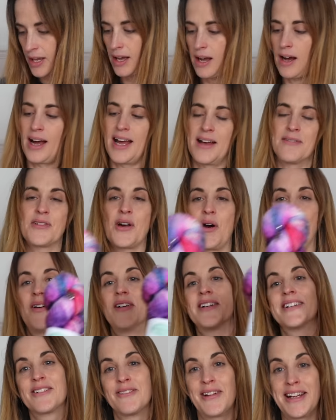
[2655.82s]
have
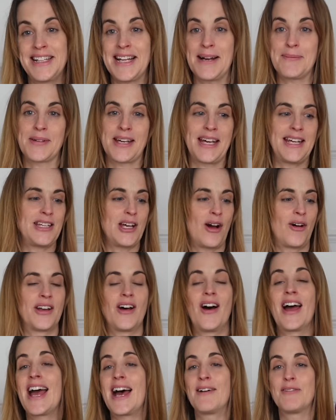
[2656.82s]
got green lumpkin yarn.
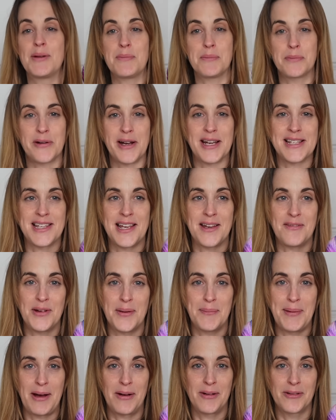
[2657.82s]
I have an impressive
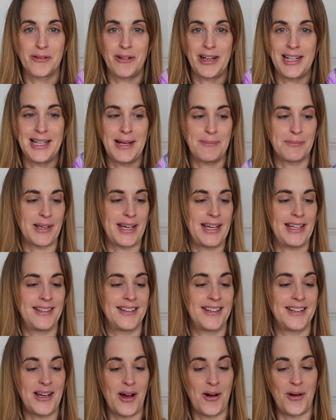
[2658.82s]
amount of green
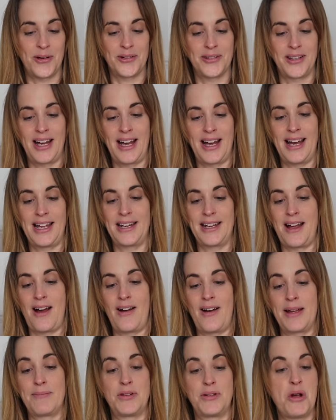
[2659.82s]
lumpkin yarn, and
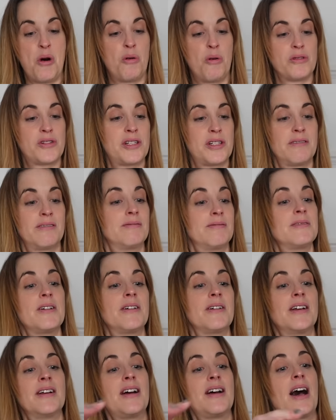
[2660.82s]
I'm not
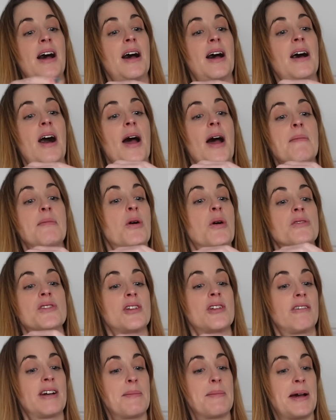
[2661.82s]

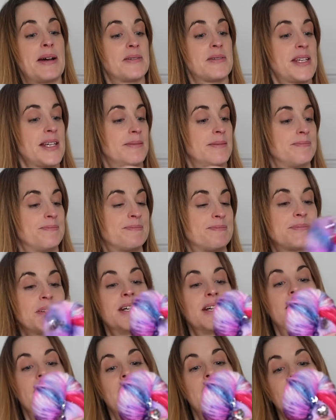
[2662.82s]
sorry about it.
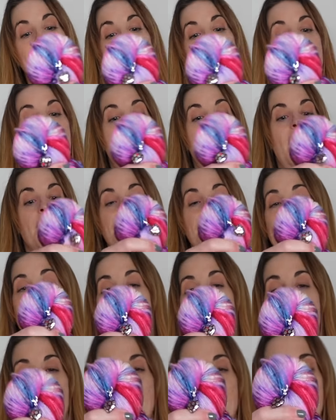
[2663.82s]
I'm very
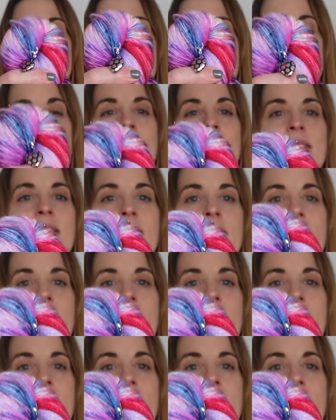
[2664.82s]
happy about it. So